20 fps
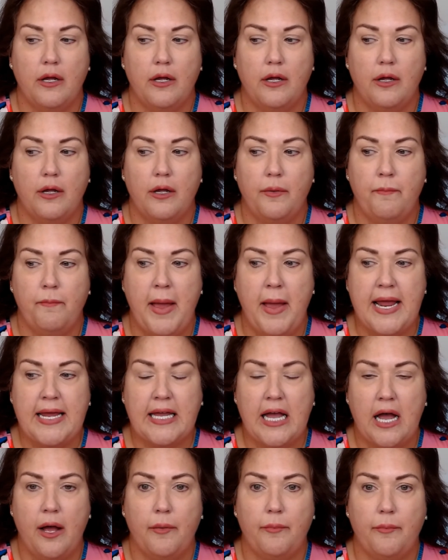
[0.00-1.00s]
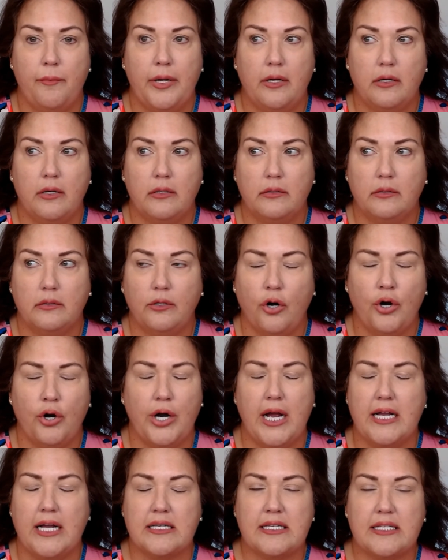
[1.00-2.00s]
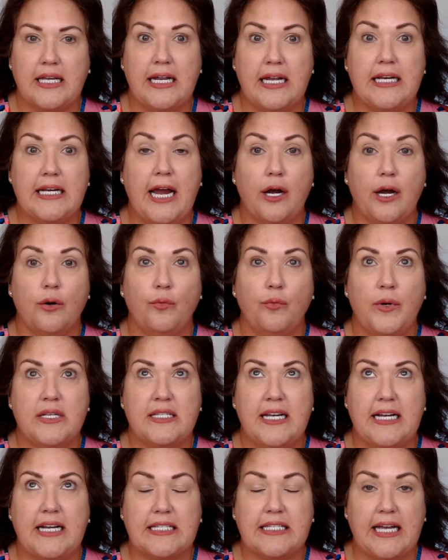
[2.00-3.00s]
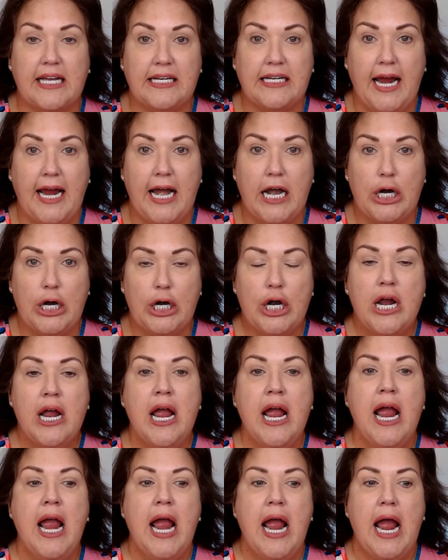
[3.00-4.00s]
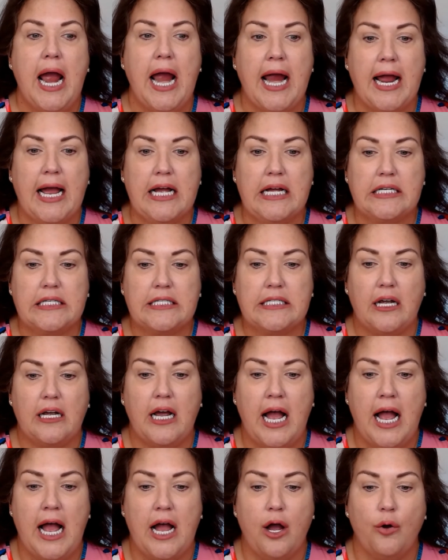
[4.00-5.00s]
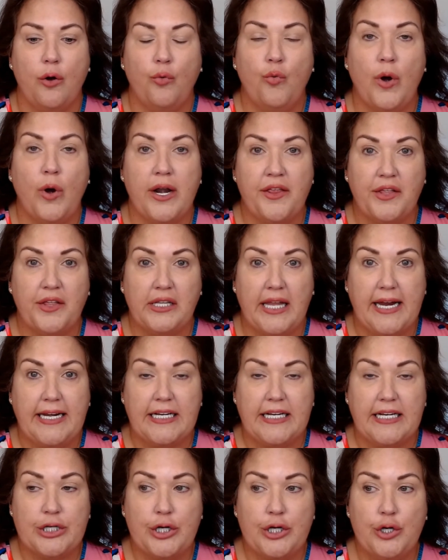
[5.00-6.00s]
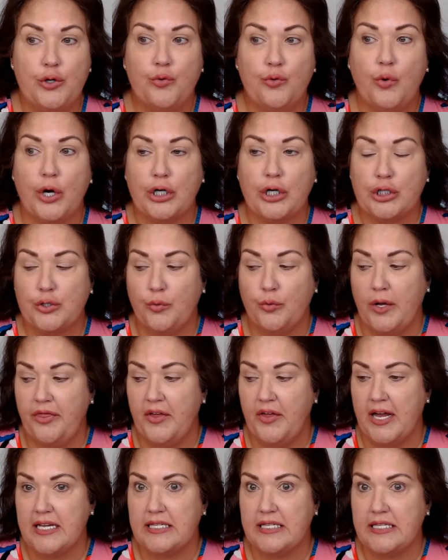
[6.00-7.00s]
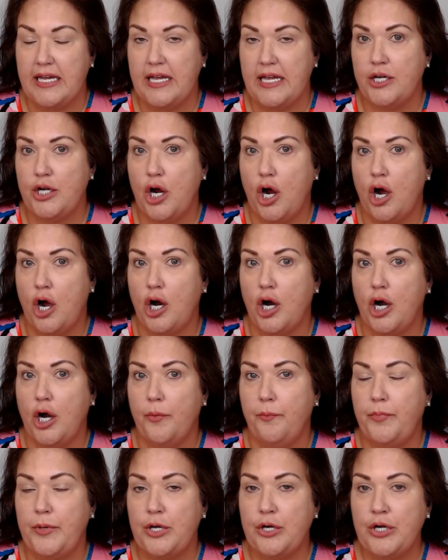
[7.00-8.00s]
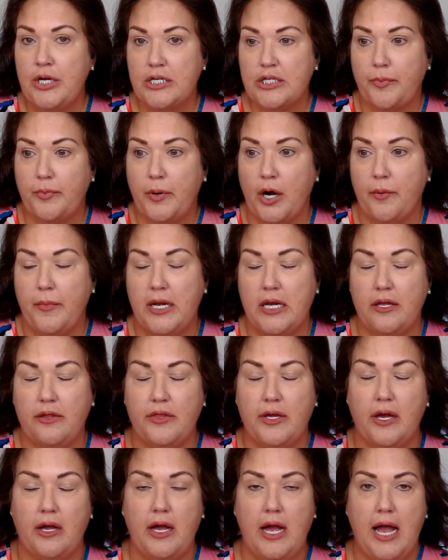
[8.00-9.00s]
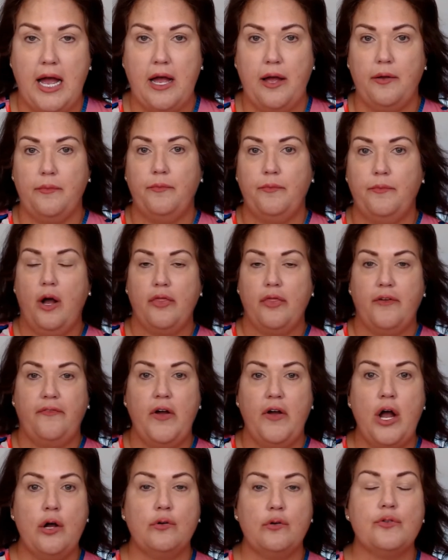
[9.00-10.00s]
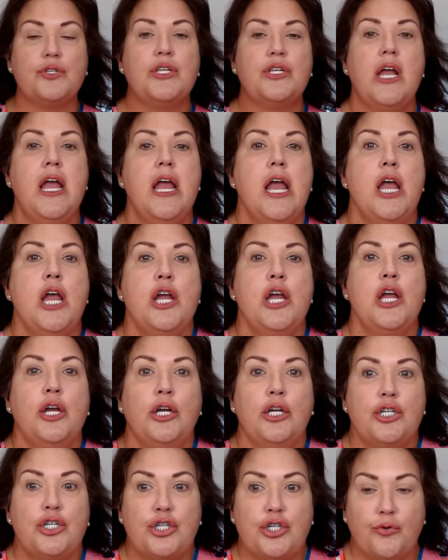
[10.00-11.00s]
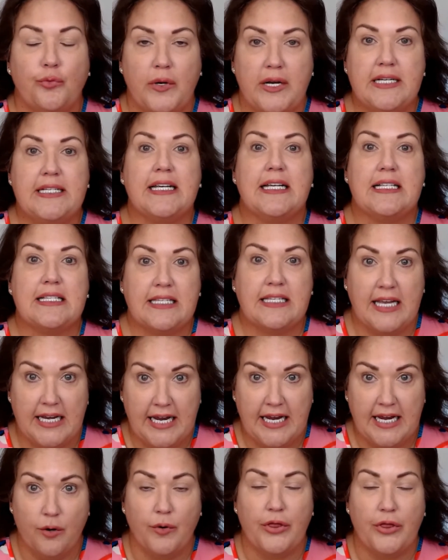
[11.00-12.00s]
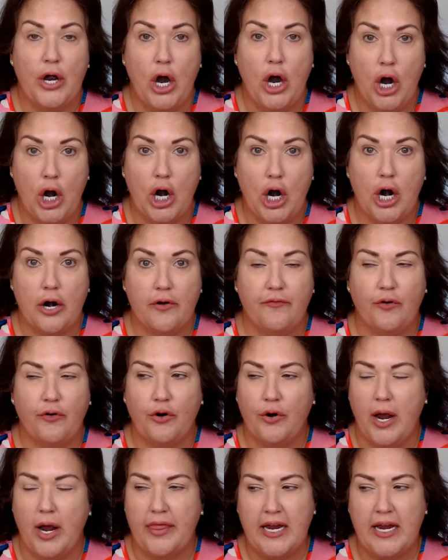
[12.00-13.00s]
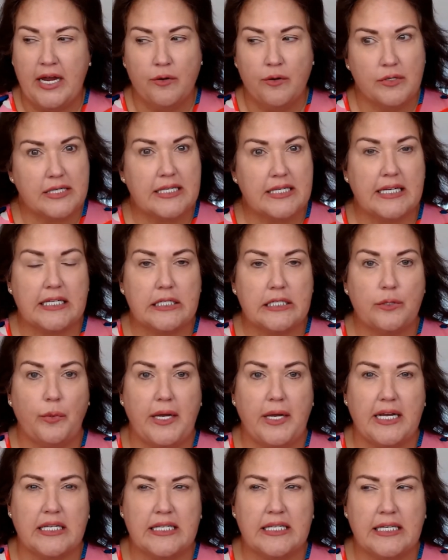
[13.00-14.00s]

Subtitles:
makeup or a skincare Wednesday skincare. And one of the ladies who works with us in our beauty department in the on the phones, we did skincare with her for, I think it was 6 weeks, 6